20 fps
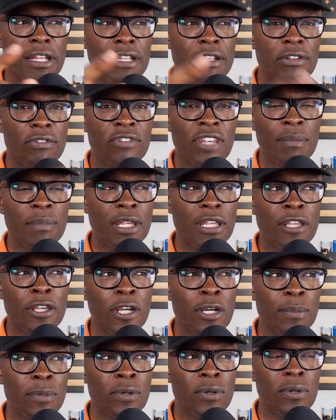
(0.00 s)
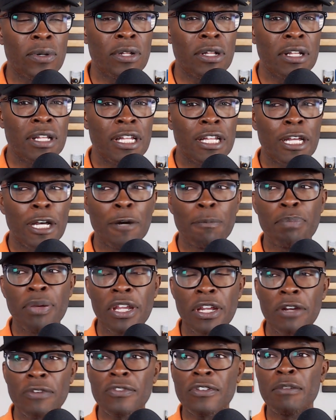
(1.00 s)
Jimmy Kimmel
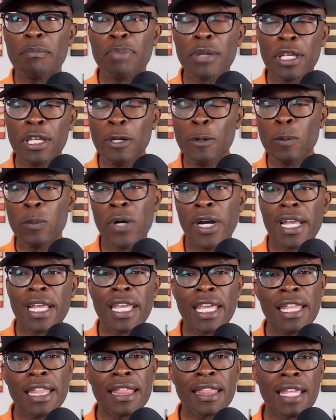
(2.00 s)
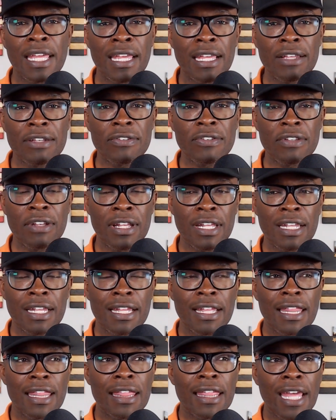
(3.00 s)
appears to be what he thinks
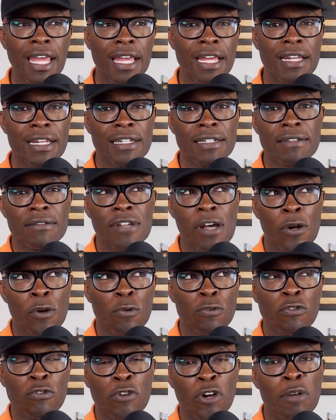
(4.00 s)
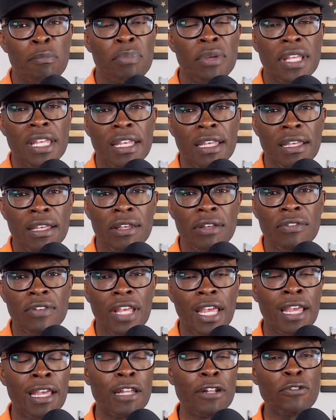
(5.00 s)
that Donald Trump is
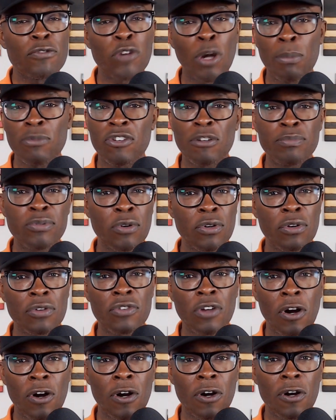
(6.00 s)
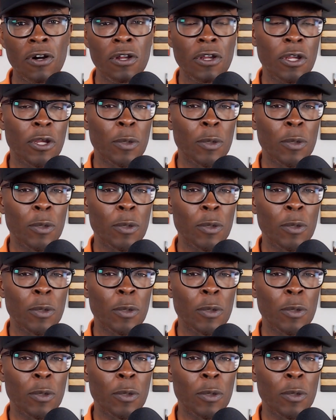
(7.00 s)
and Trump supporters are,